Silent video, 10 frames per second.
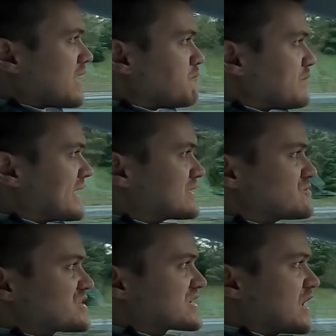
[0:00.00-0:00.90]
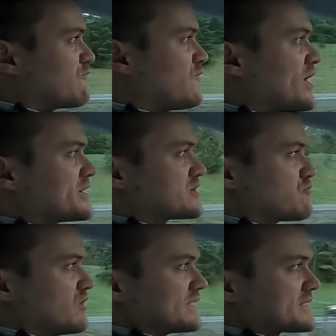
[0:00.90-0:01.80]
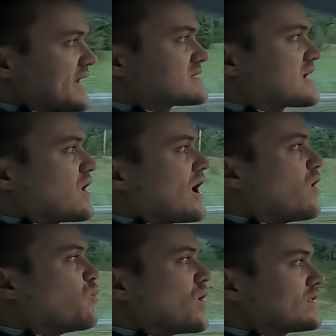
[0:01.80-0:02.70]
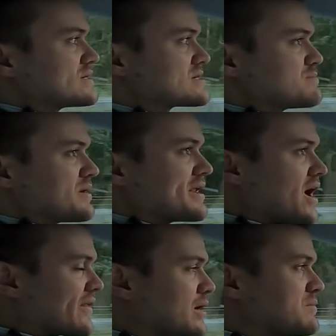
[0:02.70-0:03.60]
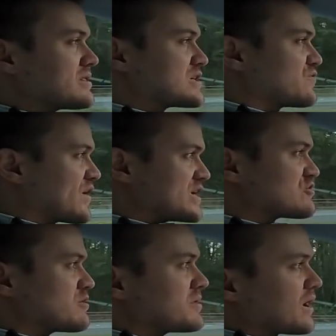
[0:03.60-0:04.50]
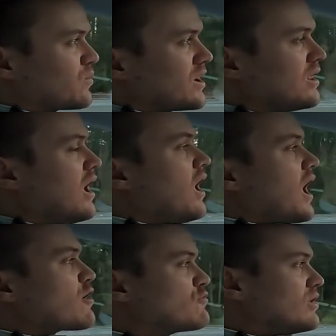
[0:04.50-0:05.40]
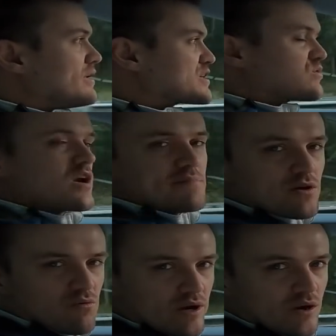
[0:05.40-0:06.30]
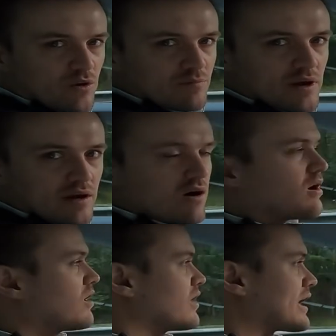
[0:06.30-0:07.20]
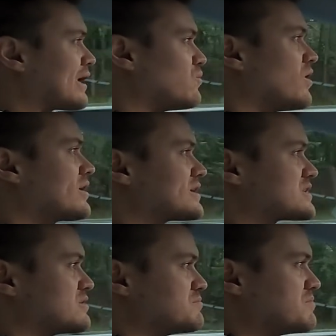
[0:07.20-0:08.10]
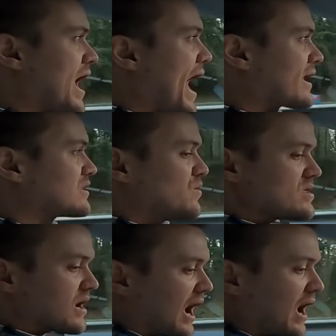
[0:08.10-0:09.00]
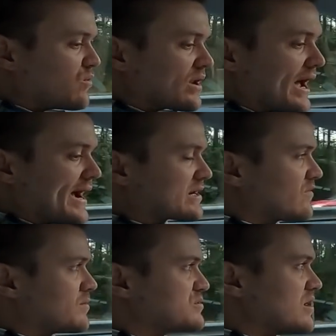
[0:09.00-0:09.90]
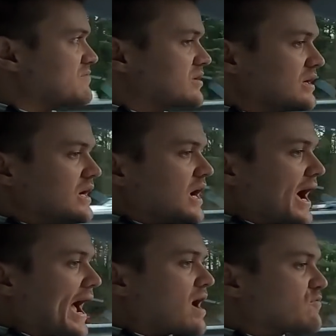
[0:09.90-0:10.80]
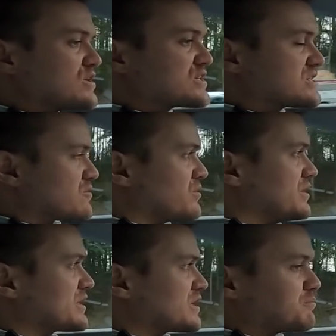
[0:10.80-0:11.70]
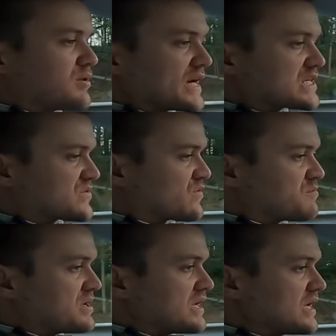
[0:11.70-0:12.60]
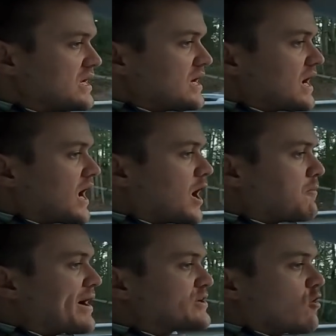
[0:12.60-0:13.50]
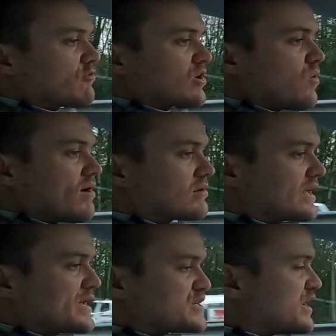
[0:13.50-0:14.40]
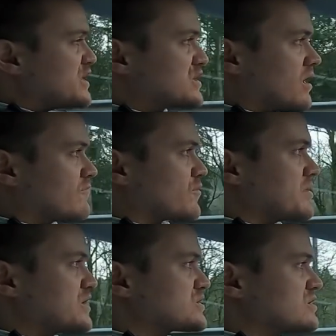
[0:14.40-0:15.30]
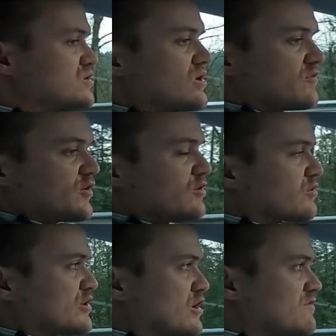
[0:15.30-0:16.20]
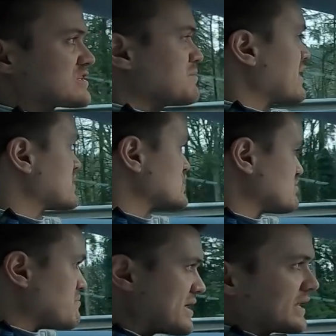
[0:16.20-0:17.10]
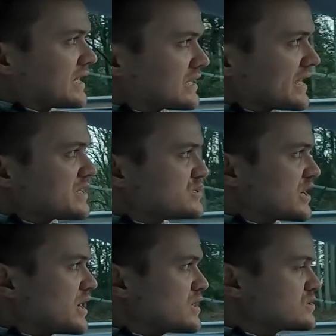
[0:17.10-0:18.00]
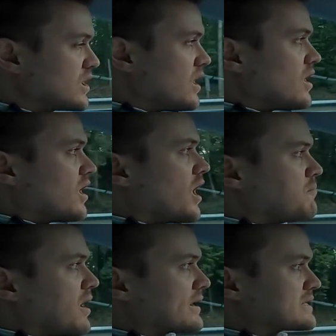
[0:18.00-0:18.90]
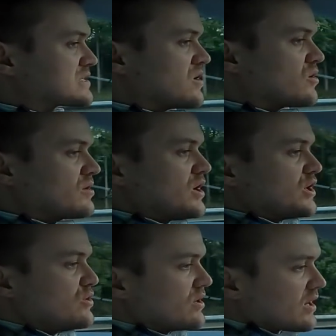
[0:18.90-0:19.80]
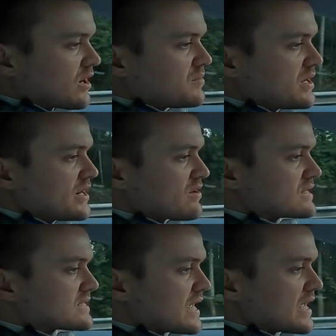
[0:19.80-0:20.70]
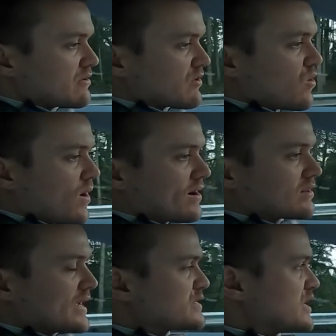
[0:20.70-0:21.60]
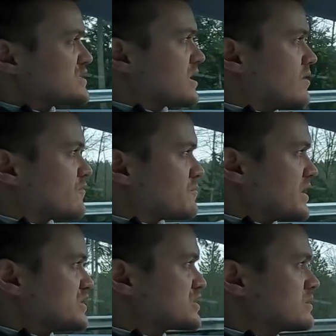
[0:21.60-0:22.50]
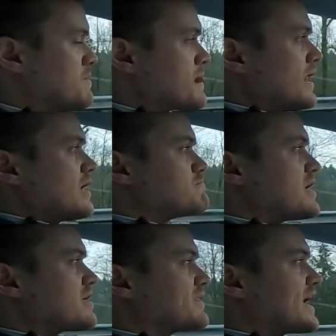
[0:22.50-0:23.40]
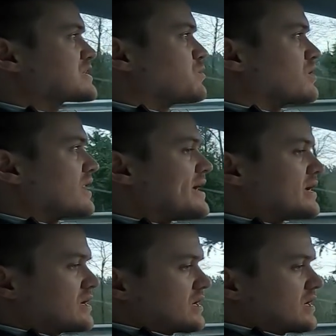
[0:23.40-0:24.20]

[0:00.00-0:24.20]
Because it was just kind of fun to really test out how well it did. But now that I'm in this phase where I'm like, well, I really just want to be real with my car and I want it to act the way that I would act if I'm driving, average is a really good place for me. I don't require lane change confirmation. If you're nervous about it just making a lane change on its own, you can come in here and say require lane change confirmation. And that's where, like,